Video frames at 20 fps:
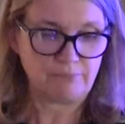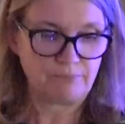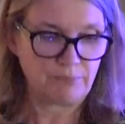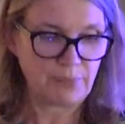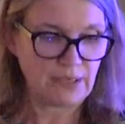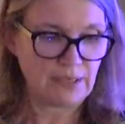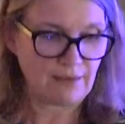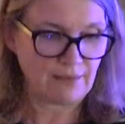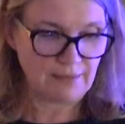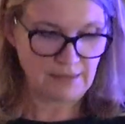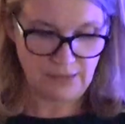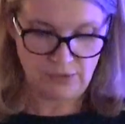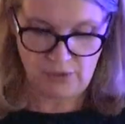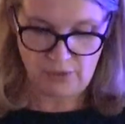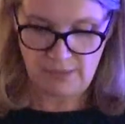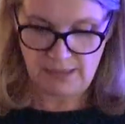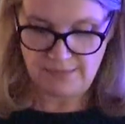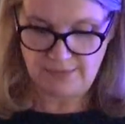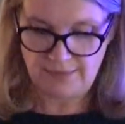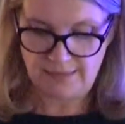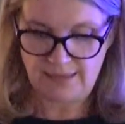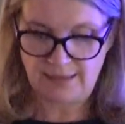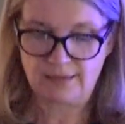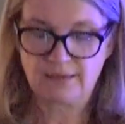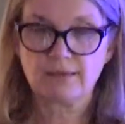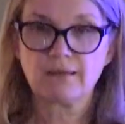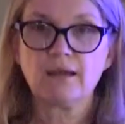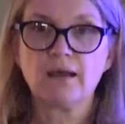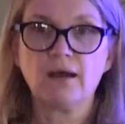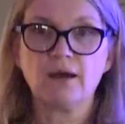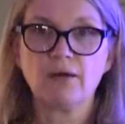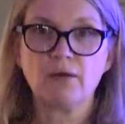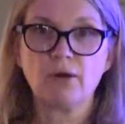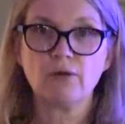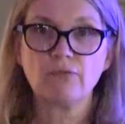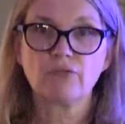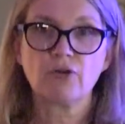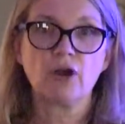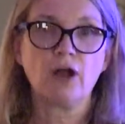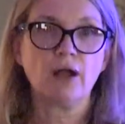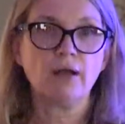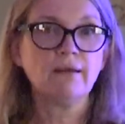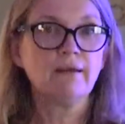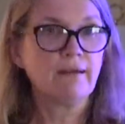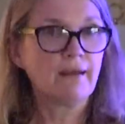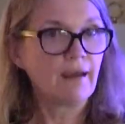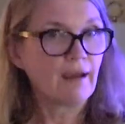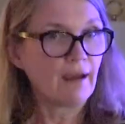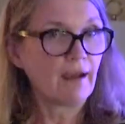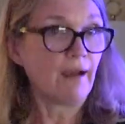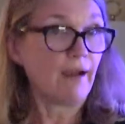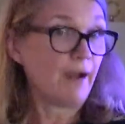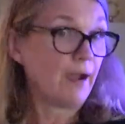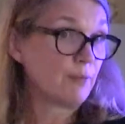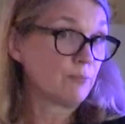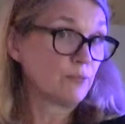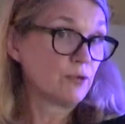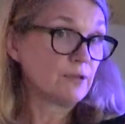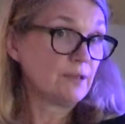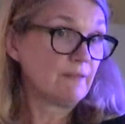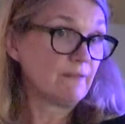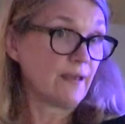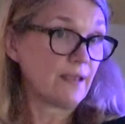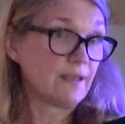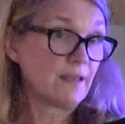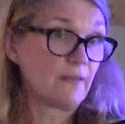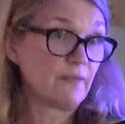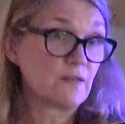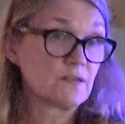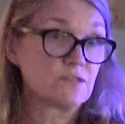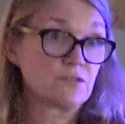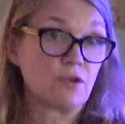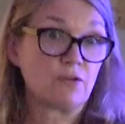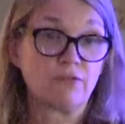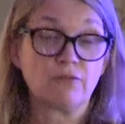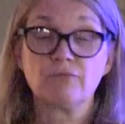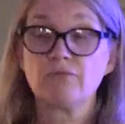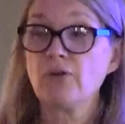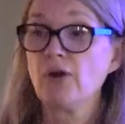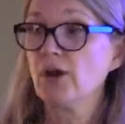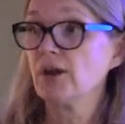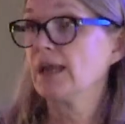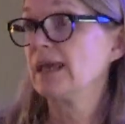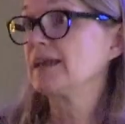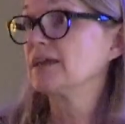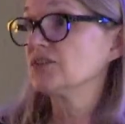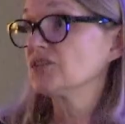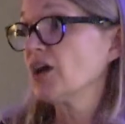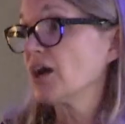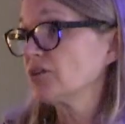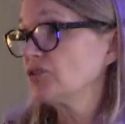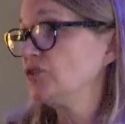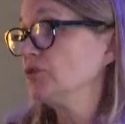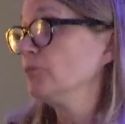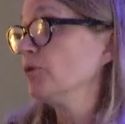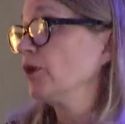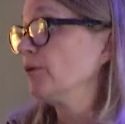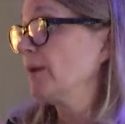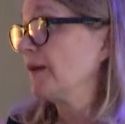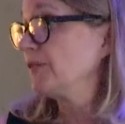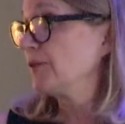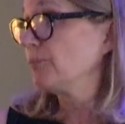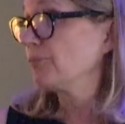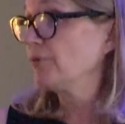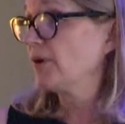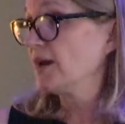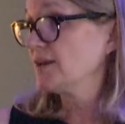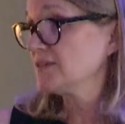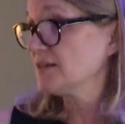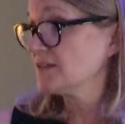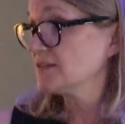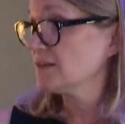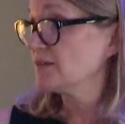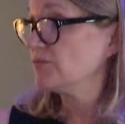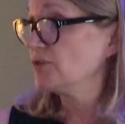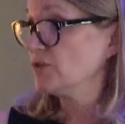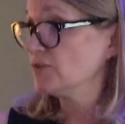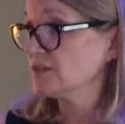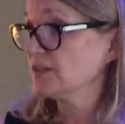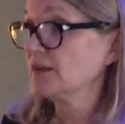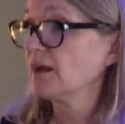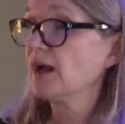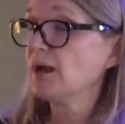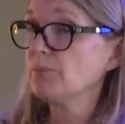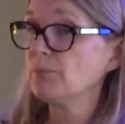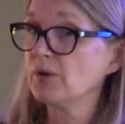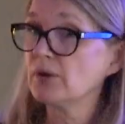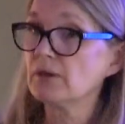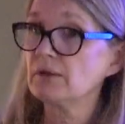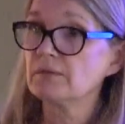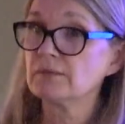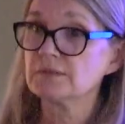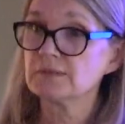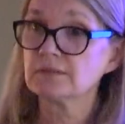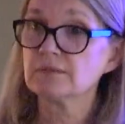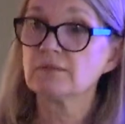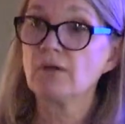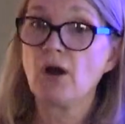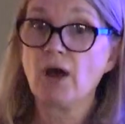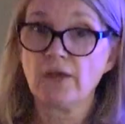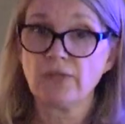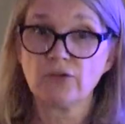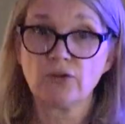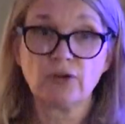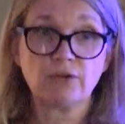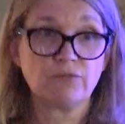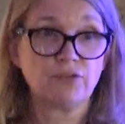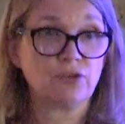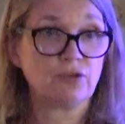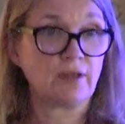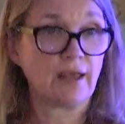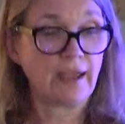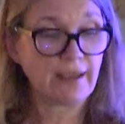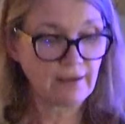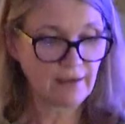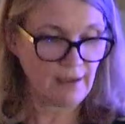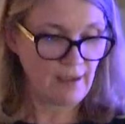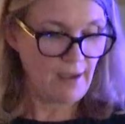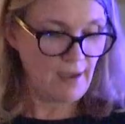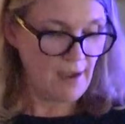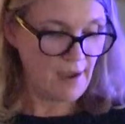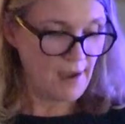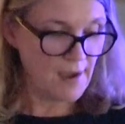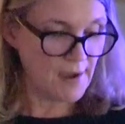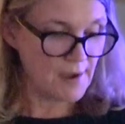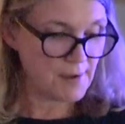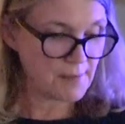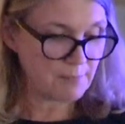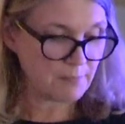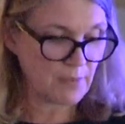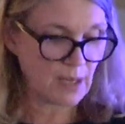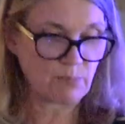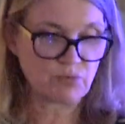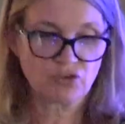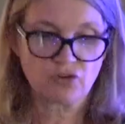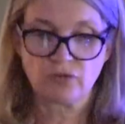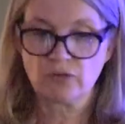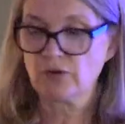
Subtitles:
But I think overall, I'm really liking this so far, and I can talk to you more about the process of using iBooks, Author, if you'd like. I'm sure